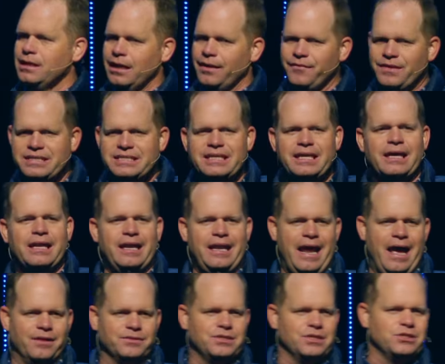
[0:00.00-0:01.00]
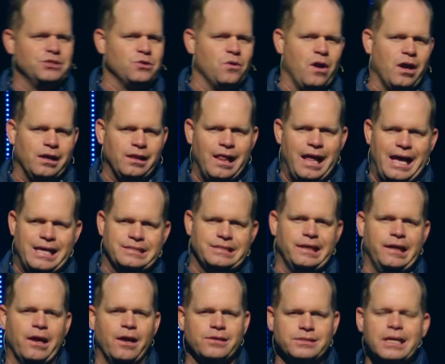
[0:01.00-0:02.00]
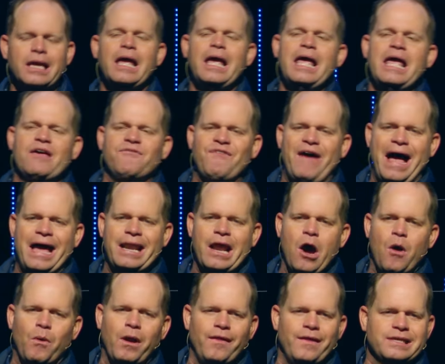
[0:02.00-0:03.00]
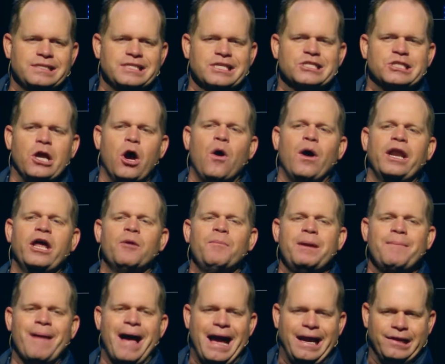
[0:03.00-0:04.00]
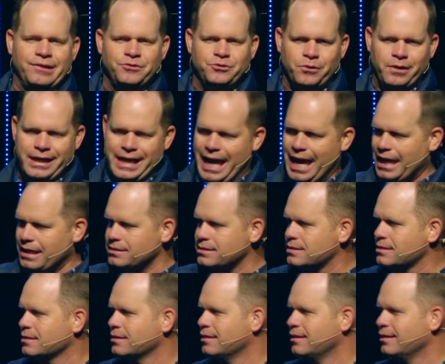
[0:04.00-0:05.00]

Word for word: And this kid announces to our class, he goes, If I know where this is going, he'll be back in three days.